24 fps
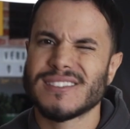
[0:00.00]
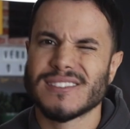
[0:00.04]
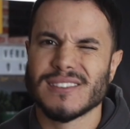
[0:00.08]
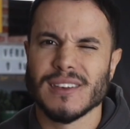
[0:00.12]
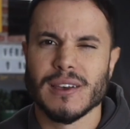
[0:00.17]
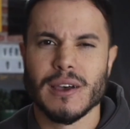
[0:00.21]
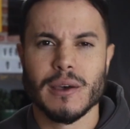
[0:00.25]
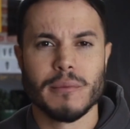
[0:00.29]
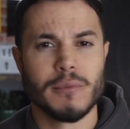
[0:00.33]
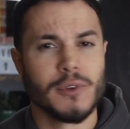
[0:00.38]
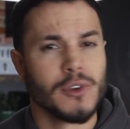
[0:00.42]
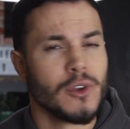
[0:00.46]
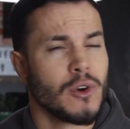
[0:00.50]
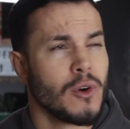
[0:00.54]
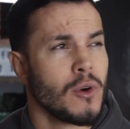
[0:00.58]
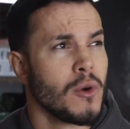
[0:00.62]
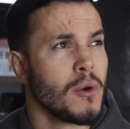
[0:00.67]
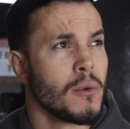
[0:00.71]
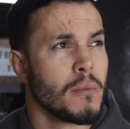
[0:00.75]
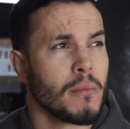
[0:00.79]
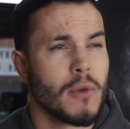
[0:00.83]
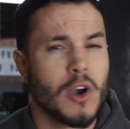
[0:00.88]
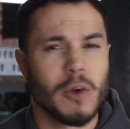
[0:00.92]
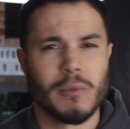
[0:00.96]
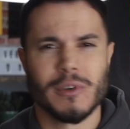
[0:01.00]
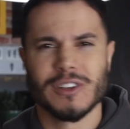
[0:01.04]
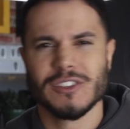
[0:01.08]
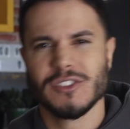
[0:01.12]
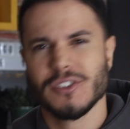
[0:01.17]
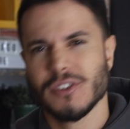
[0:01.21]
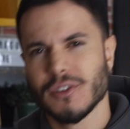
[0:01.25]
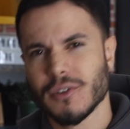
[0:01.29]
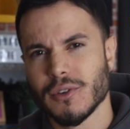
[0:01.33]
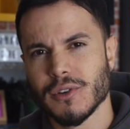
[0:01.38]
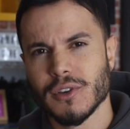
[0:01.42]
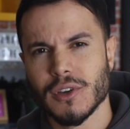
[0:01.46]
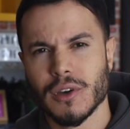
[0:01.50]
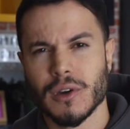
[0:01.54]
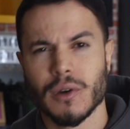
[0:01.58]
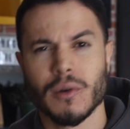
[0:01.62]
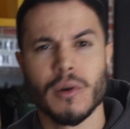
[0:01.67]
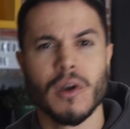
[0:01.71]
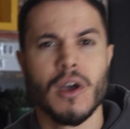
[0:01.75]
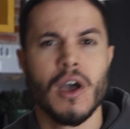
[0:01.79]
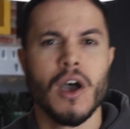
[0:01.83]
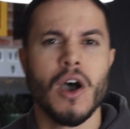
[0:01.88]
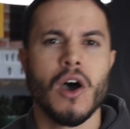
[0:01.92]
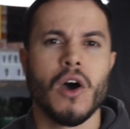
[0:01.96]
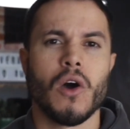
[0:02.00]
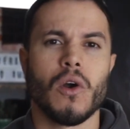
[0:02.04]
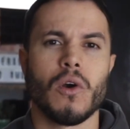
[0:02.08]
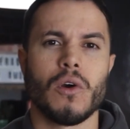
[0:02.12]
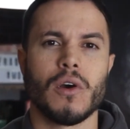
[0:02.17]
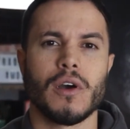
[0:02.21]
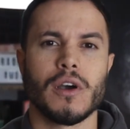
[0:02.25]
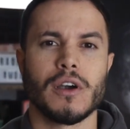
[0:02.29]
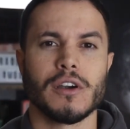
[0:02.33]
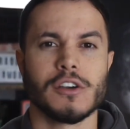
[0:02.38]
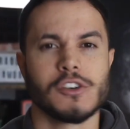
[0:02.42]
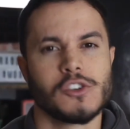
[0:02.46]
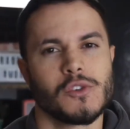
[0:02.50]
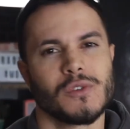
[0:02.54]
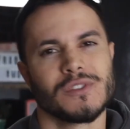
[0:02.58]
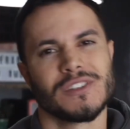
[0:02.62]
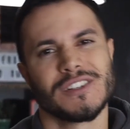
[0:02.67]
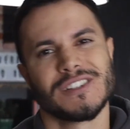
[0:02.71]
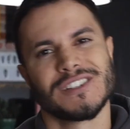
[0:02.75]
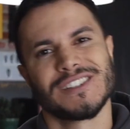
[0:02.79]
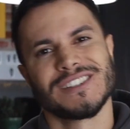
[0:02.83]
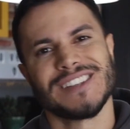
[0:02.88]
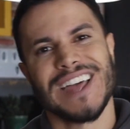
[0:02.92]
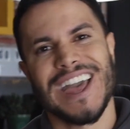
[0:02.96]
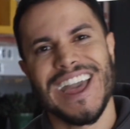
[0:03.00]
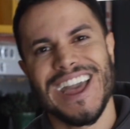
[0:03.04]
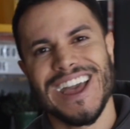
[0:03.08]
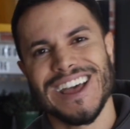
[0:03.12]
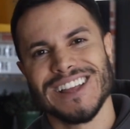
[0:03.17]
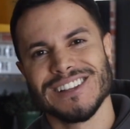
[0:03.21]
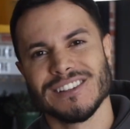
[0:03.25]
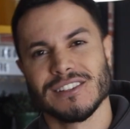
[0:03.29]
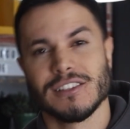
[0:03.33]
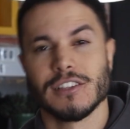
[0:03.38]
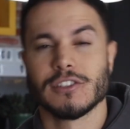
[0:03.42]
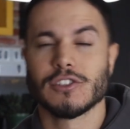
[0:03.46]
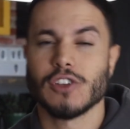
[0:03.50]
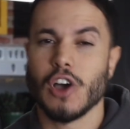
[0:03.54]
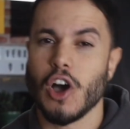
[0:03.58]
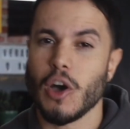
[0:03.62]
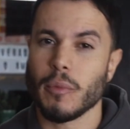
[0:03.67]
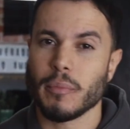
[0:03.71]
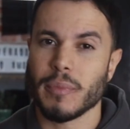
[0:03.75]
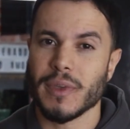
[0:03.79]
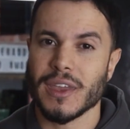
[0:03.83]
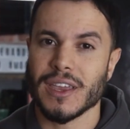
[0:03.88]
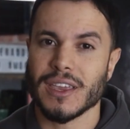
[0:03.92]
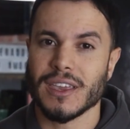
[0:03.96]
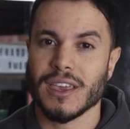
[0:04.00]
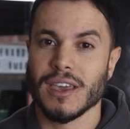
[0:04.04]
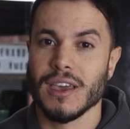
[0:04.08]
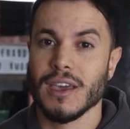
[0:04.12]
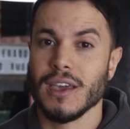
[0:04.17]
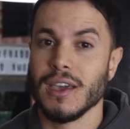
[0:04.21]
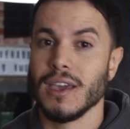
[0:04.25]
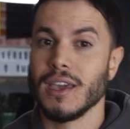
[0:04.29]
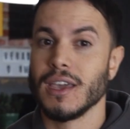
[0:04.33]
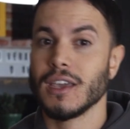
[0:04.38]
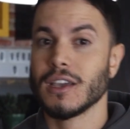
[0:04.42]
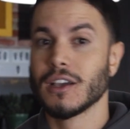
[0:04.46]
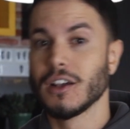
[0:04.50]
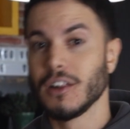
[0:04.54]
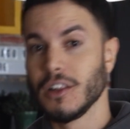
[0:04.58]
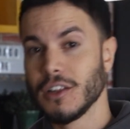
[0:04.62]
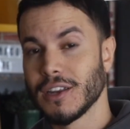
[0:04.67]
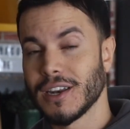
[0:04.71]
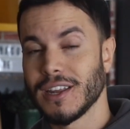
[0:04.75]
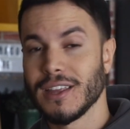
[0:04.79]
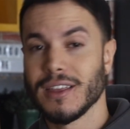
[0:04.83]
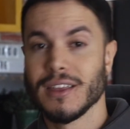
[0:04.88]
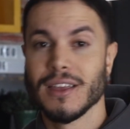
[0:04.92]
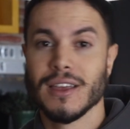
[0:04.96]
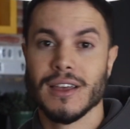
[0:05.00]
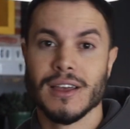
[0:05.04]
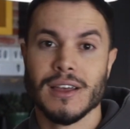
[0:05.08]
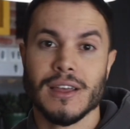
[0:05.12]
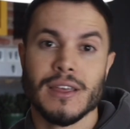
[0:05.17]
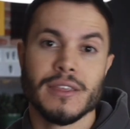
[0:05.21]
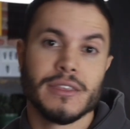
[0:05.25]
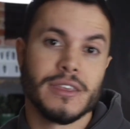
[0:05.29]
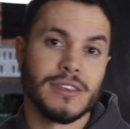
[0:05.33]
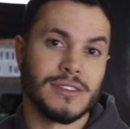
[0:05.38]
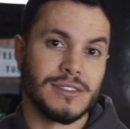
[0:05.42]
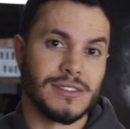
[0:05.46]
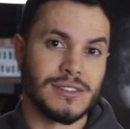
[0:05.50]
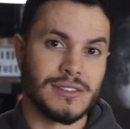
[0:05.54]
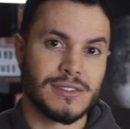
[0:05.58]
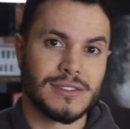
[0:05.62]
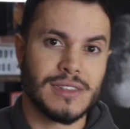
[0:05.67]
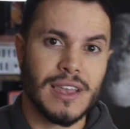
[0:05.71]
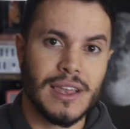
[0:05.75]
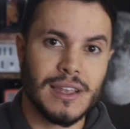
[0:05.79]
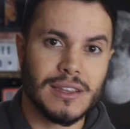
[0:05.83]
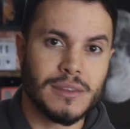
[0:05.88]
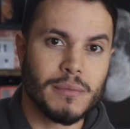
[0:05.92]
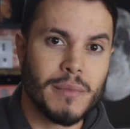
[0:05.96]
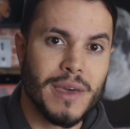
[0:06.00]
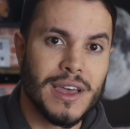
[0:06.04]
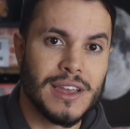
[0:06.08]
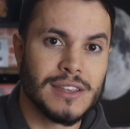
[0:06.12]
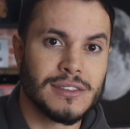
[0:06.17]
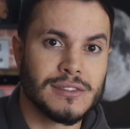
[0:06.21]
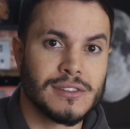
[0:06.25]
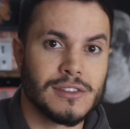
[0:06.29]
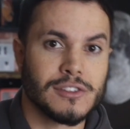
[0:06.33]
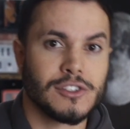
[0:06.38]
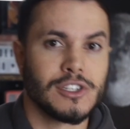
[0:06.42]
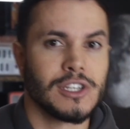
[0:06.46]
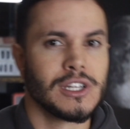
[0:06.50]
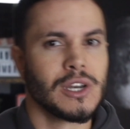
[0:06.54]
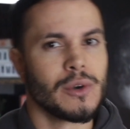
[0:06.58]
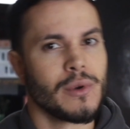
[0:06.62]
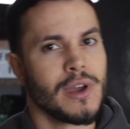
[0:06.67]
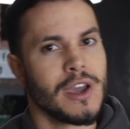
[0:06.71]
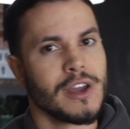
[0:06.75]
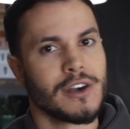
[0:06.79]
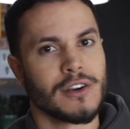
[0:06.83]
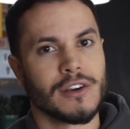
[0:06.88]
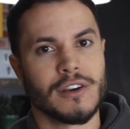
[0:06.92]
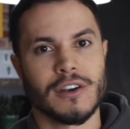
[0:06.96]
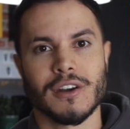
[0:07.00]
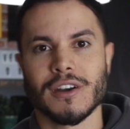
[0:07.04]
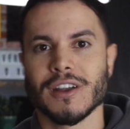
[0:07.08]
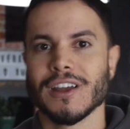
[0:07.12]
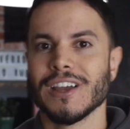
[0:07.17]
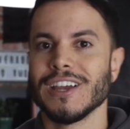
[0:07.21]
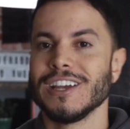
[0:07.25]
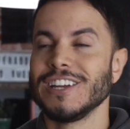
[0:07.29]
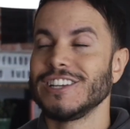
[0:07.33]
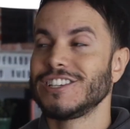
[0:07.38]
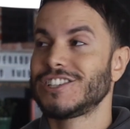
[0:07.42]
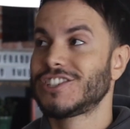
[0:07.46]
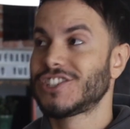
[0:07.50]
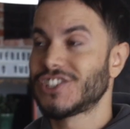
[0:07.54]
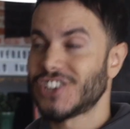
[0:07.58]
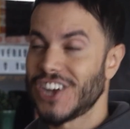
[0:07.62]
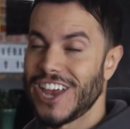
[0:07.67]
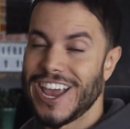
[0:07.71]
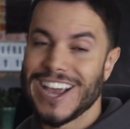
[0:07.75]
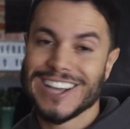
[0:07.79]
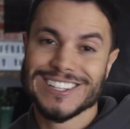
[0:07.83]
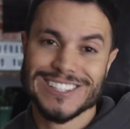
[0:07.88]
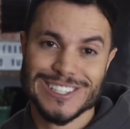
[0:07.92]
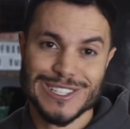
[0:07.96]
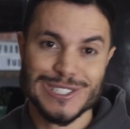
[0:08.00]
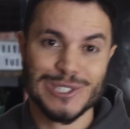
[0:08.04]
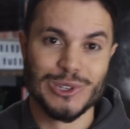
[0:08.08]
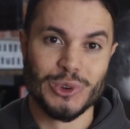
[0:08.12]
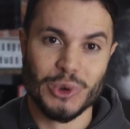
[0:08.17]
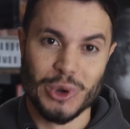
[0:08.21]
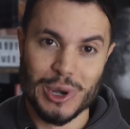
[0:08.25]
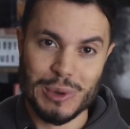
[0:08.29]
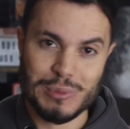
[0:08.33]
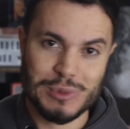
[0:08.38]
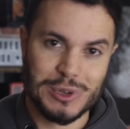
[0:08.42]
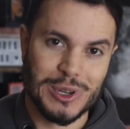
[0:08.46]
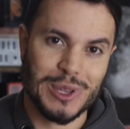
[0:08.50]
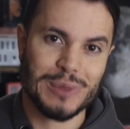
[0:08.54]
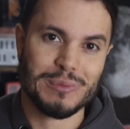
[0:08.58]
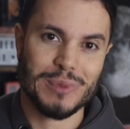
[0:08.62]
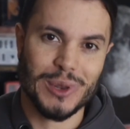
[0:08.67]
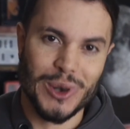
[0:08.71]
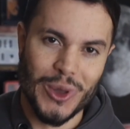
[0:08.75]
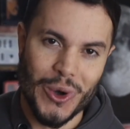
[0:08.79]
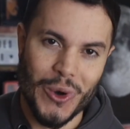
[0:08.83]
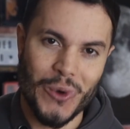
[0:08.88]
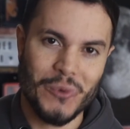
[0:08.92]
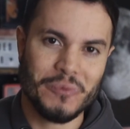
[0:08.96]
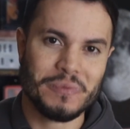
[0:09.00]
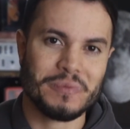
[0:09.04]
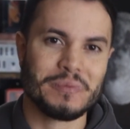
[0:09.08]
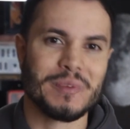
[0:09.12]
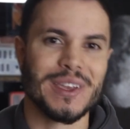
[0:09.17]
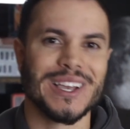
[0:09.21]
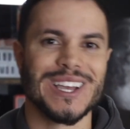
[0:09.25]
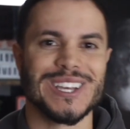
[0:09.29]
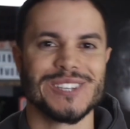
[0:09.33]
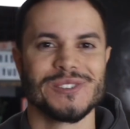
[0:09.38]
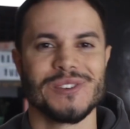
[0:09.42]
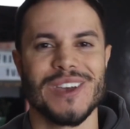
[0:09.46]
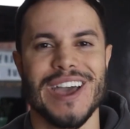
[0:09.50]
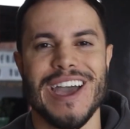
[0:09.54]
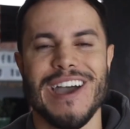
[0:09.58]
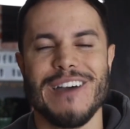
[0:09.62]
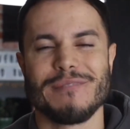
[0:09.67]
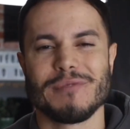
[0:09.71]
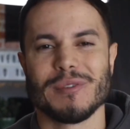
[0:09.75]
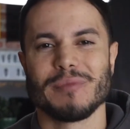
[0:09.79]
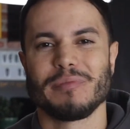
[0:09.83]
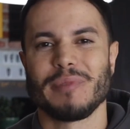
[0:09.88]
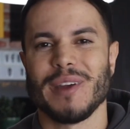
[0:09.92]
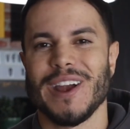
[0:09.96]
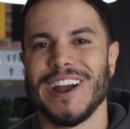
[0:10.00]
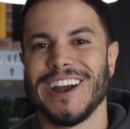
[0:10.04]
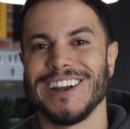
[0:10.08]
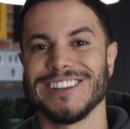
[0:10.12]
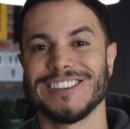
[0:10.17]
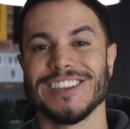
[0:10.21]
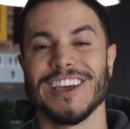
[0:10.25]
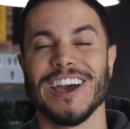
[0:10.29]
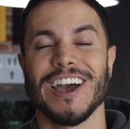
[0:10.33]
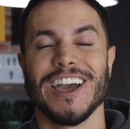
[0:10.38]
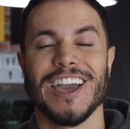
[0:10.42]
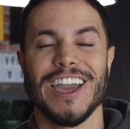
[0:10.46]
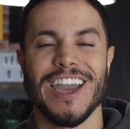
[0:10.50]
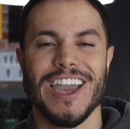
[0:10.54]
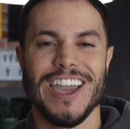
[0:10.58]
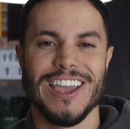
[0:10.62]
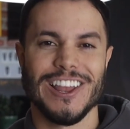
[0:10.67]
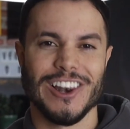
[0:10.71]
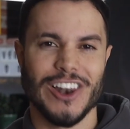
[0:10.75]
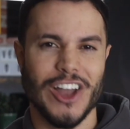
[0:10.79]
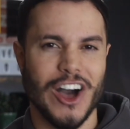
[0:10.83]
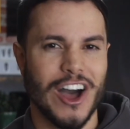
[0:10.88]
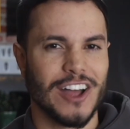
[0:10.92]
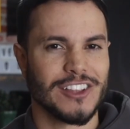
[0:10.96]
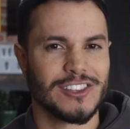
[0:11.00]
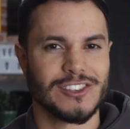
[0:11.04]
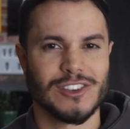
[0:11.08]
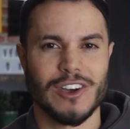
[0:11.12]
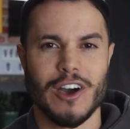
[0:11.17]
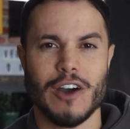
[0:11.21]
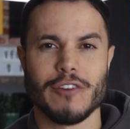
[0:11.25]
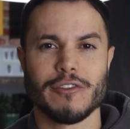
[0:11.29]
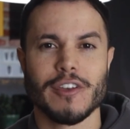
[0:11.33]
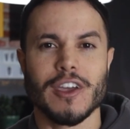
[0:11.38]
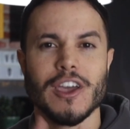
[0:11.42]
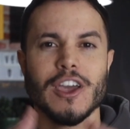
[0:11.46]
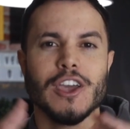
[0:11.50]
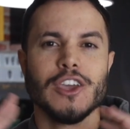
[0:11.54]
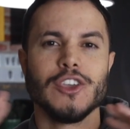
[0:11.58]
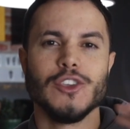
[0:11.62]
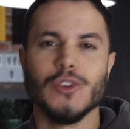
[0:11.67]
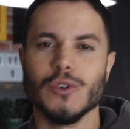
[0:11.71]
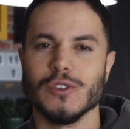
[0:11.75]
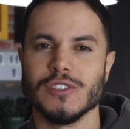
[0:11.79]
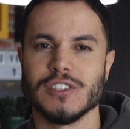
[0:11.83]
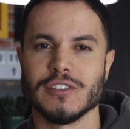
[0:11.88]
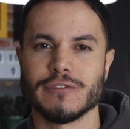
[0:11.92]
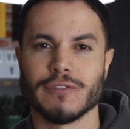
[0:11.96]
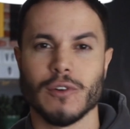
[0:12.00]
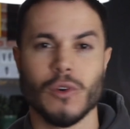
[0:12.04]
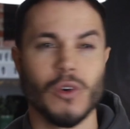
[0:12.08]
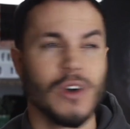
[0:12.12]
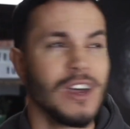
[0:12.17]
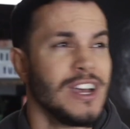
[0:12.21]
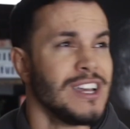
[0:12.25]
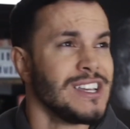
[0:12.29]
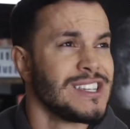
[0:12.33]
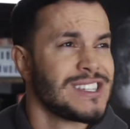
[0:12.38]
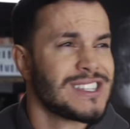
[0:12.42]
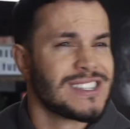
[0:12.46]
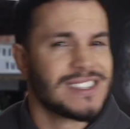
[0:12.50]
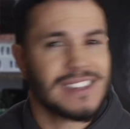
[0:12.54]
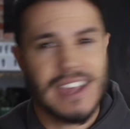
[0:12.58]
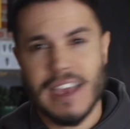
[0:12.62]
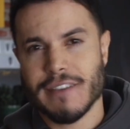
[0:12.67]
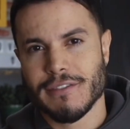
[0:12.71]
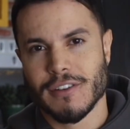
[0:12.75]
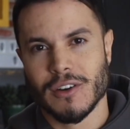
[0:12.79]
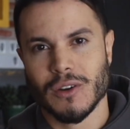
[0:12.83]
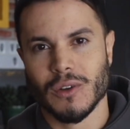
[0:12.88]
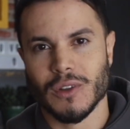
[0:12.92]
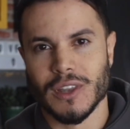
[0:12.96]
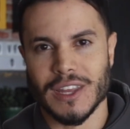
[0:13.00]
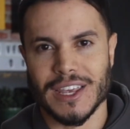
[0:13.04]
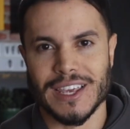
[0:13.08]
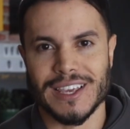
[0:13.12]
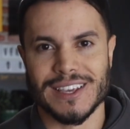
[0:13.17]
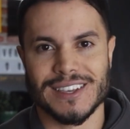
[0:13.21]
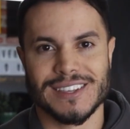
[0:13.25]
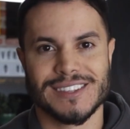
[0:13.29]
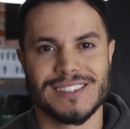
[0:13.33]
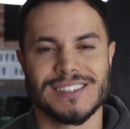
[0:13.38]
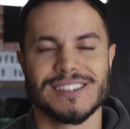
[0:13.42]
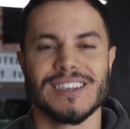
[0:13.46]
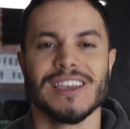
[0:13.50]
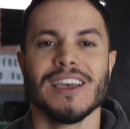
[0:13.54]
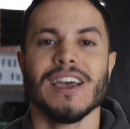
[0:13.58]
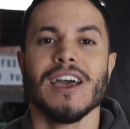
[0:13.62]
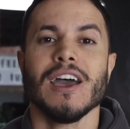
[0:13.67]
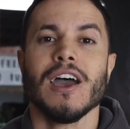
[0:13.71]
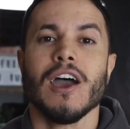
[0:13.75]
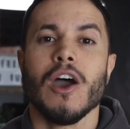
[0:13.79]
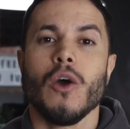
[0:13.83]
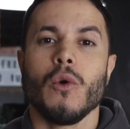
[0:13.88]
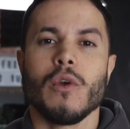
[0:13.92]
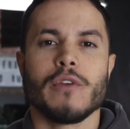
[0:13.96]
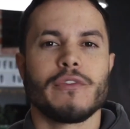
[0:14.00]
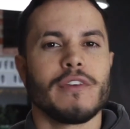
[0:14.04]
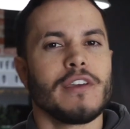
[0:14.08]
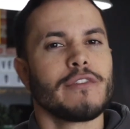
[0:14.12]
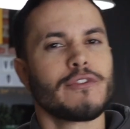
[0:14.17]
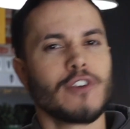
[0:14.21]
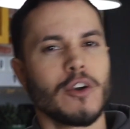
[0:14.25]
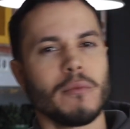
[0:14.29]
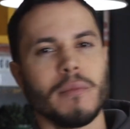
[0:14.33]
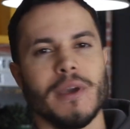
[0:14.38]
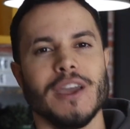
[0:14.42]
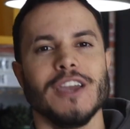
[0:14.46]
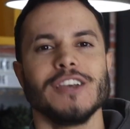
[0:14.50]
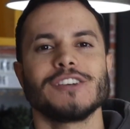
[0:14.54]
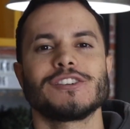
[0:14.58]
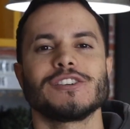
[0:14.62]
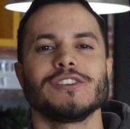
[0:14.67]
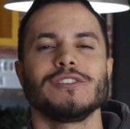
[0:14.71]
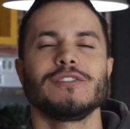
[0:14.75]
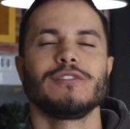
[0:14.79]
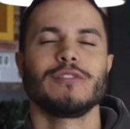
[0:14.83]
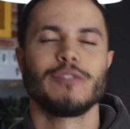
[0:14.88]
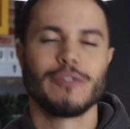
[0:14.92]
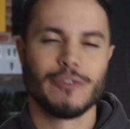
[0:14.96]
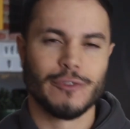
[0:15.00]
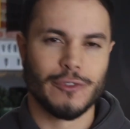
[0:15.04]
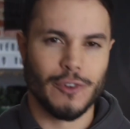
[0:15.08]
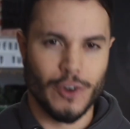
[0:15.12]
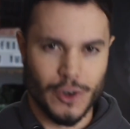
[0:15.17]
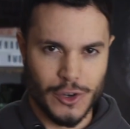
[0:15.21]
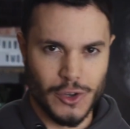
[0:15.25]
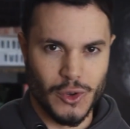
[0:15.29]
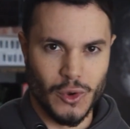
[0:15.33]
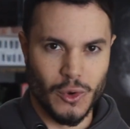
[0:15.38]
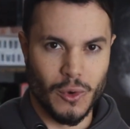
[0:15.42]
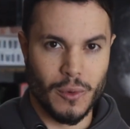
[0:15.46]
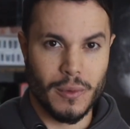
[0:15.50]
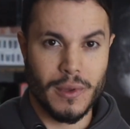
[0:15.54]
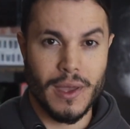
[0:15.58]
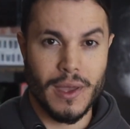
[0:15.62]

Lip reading: some, more material or to understand the topic, including thesis statement generator, check the description below because we have prepared a lot of useful, several links with information for you.